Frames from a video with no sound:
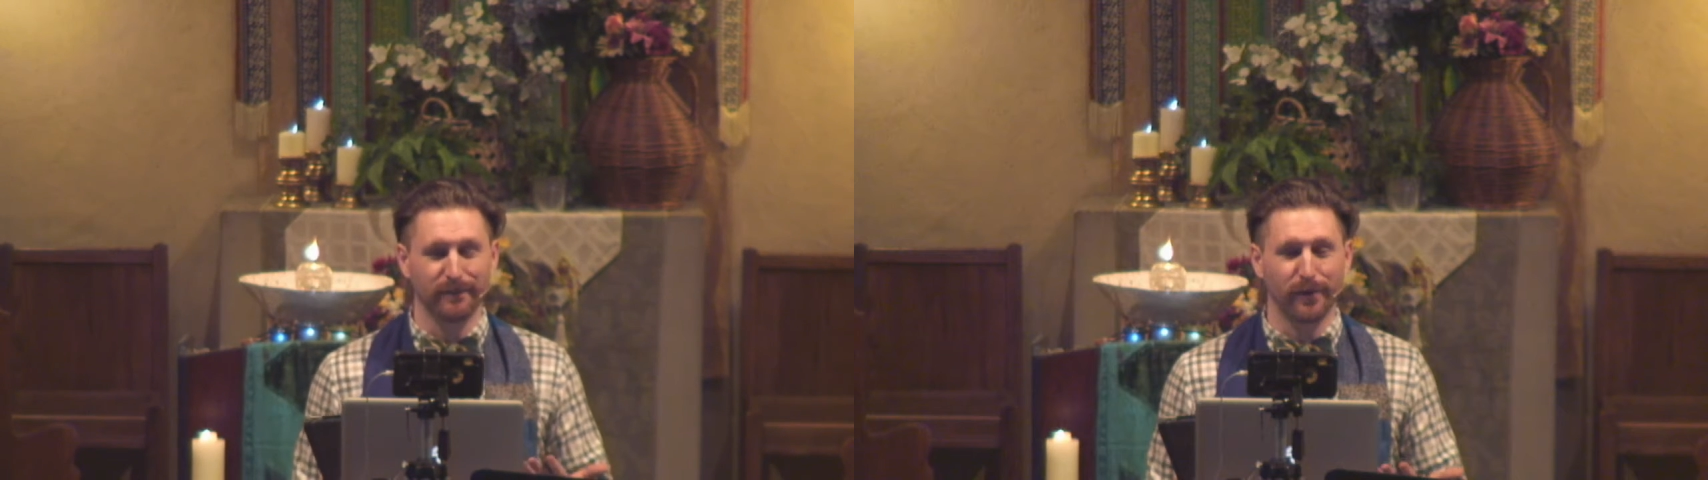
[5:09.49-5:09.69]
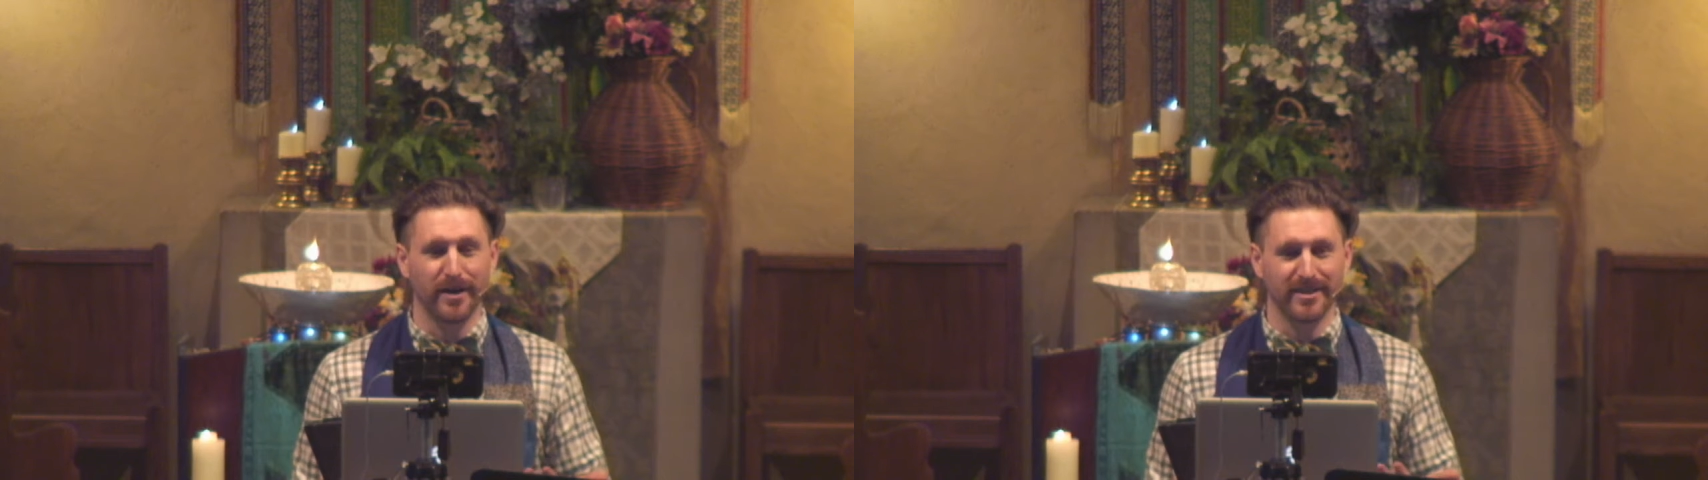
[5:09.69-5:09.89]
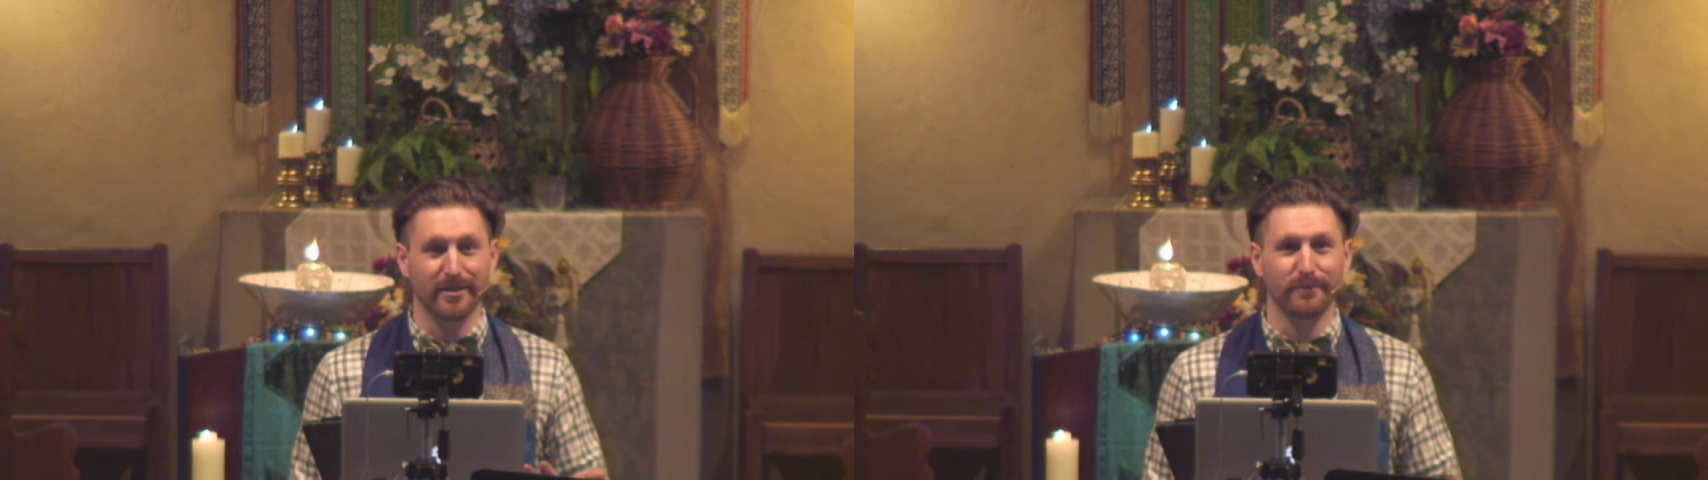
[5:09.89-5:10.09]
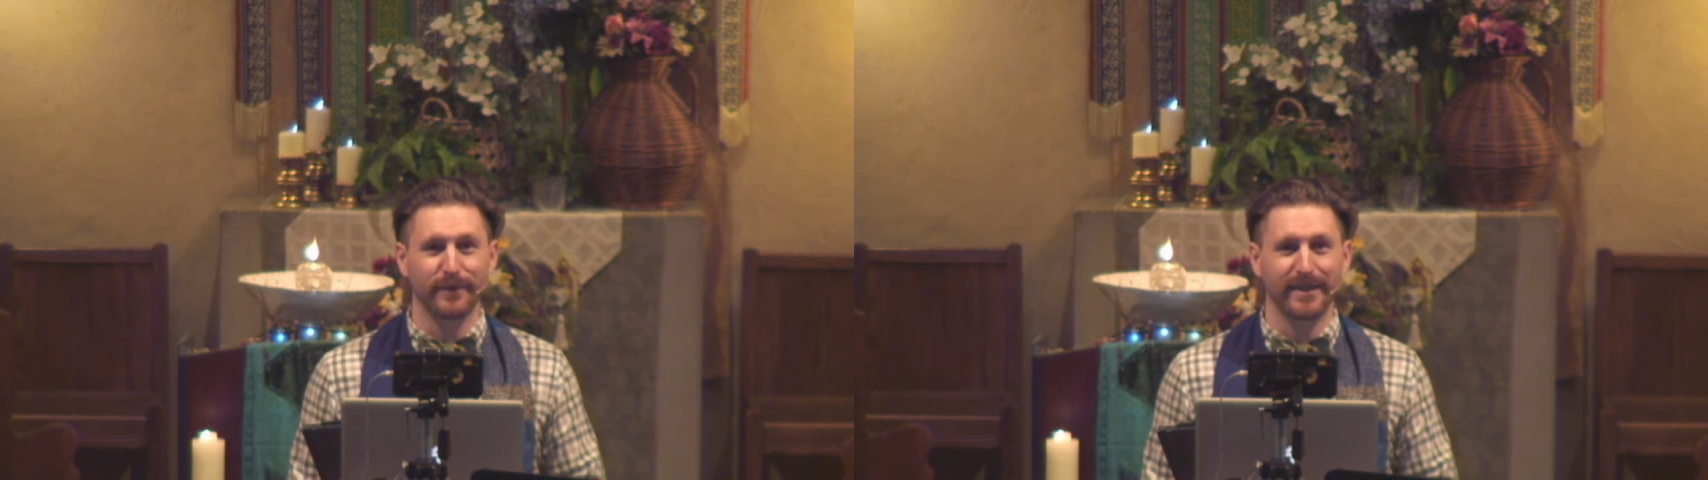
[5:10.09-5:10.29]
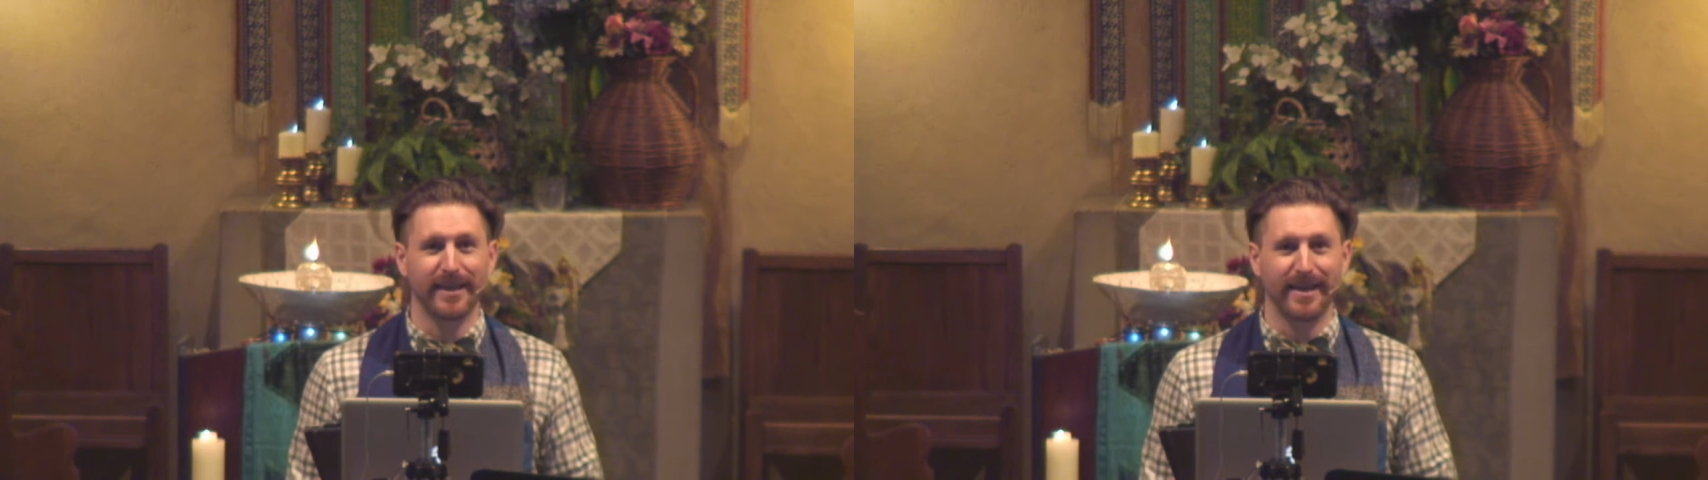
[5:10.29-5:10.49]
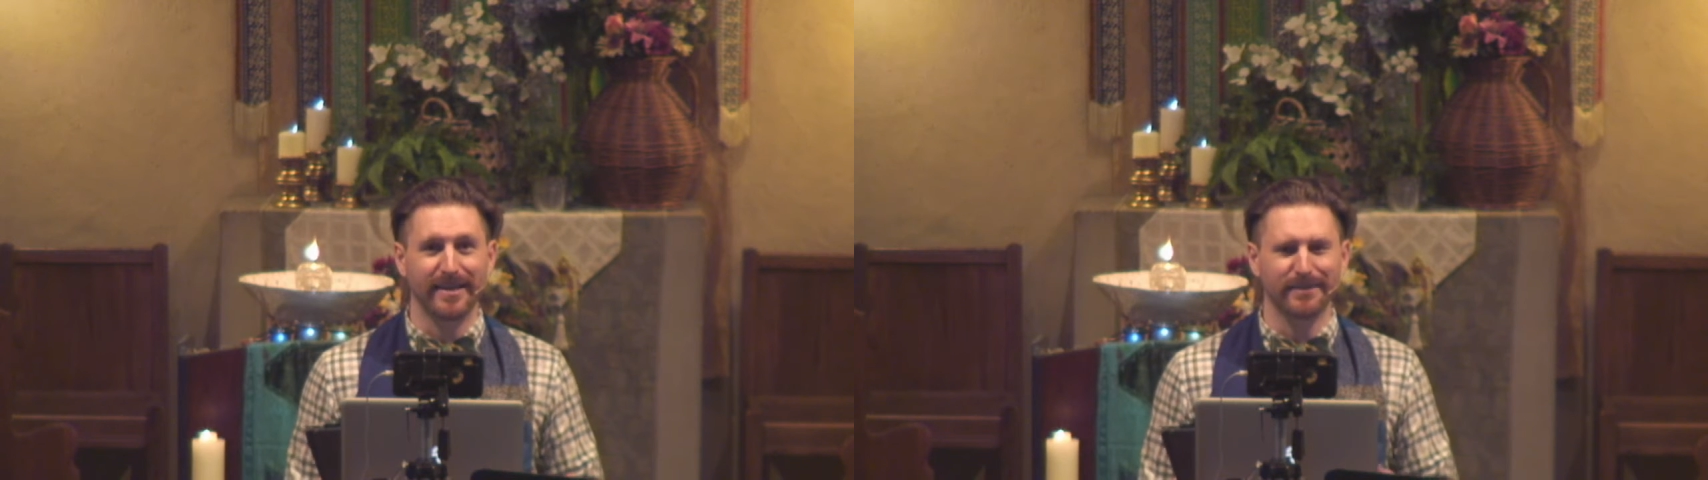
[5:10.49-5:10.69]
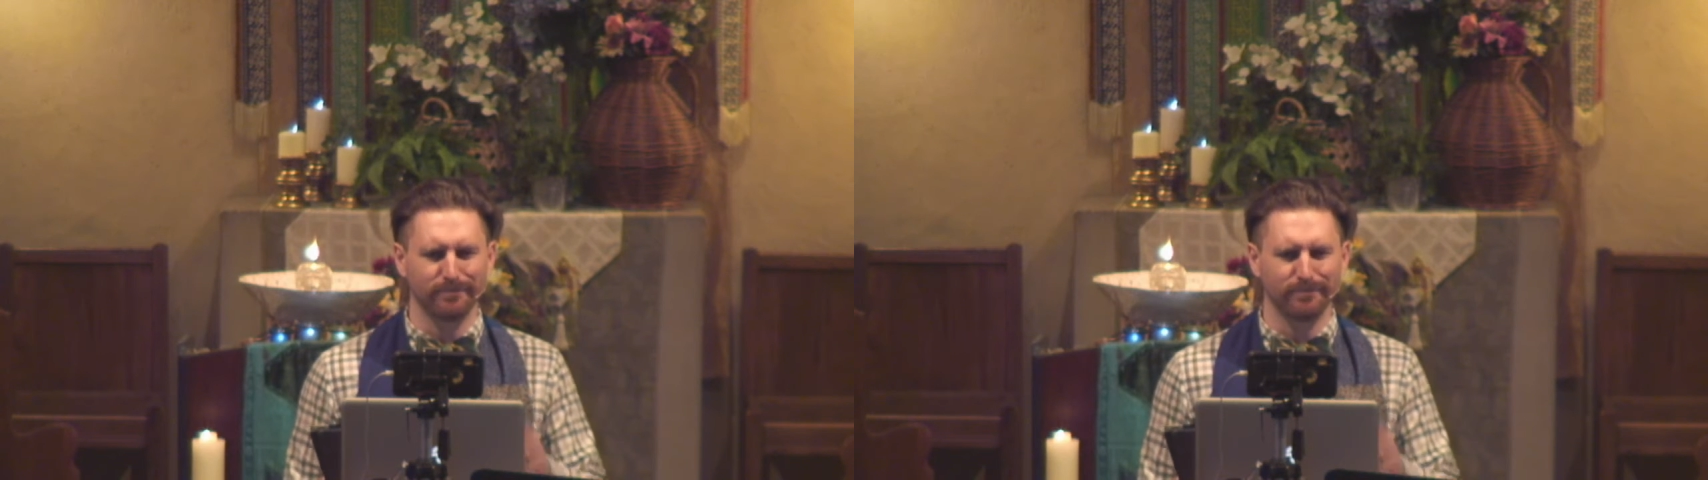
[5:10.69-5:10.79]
phrase I really like,